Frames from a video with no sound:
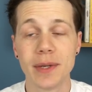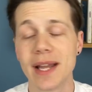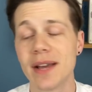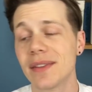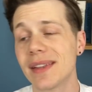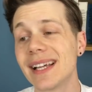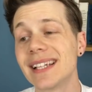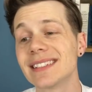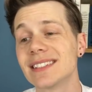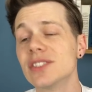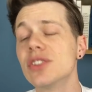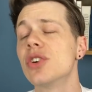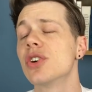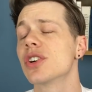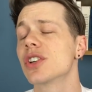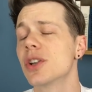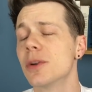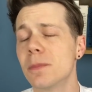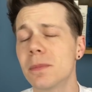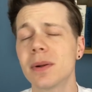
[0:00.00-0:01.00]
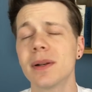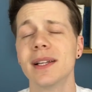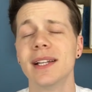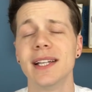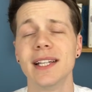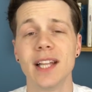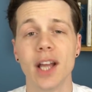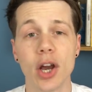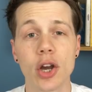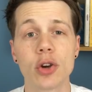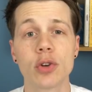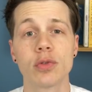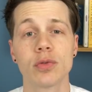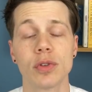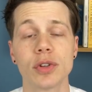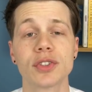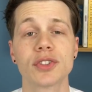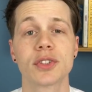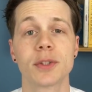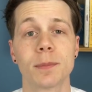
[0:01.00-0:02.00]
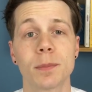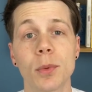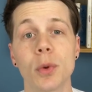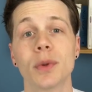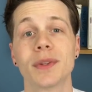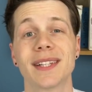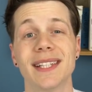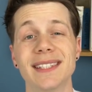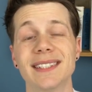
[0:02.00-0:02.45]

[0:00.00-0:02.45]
Now that is not completely across the board.